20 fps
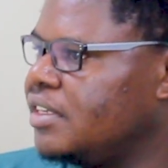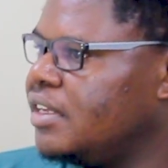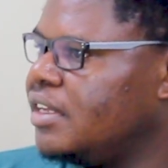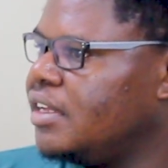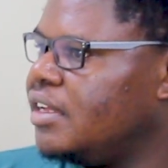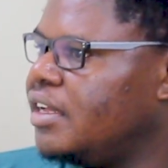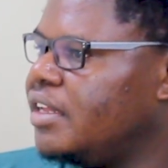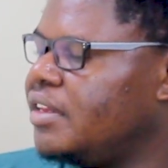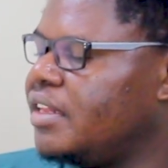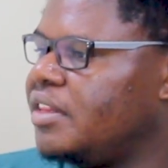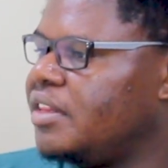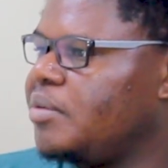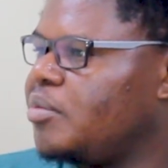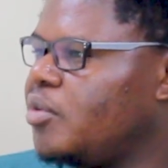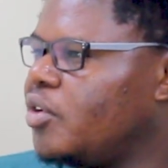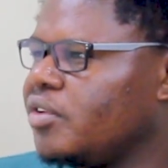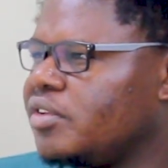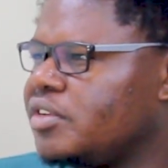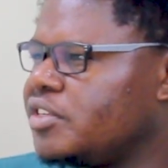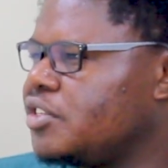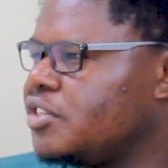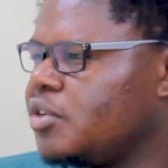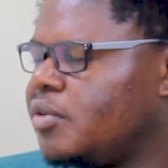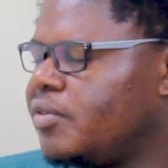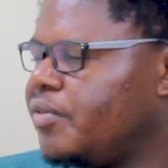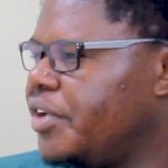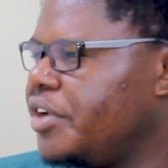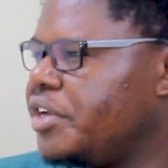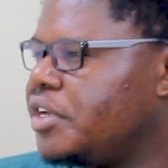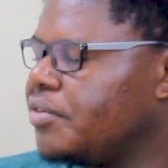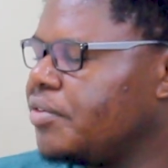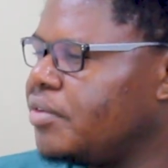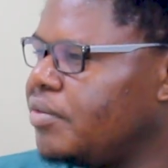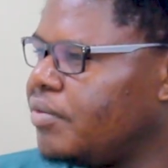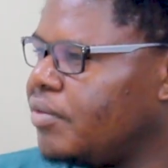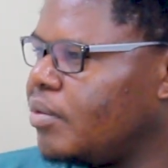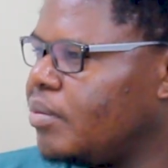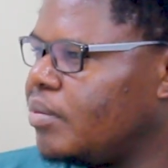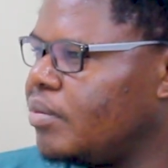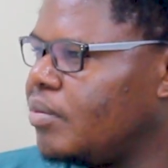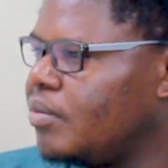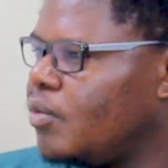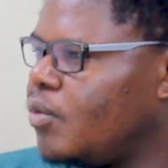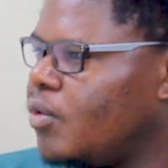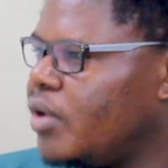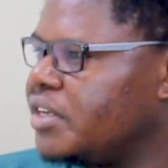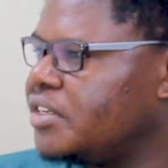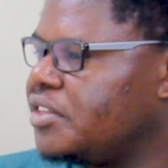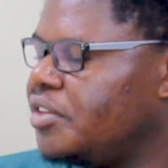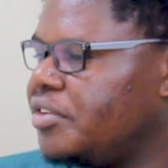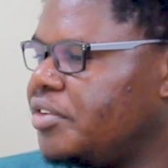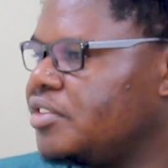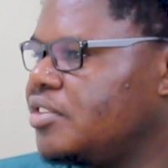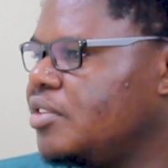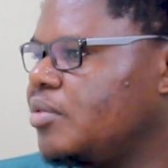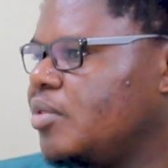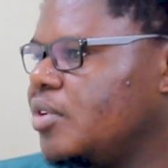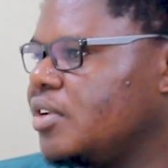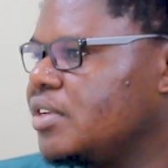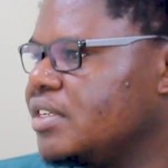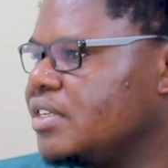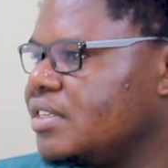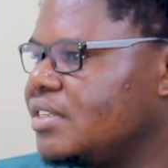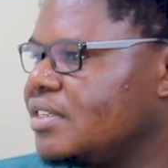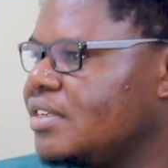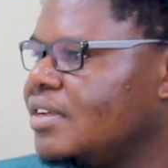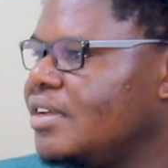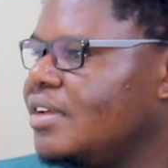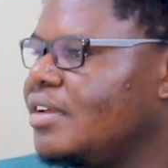and that their model is so very different from what the rest of the world is.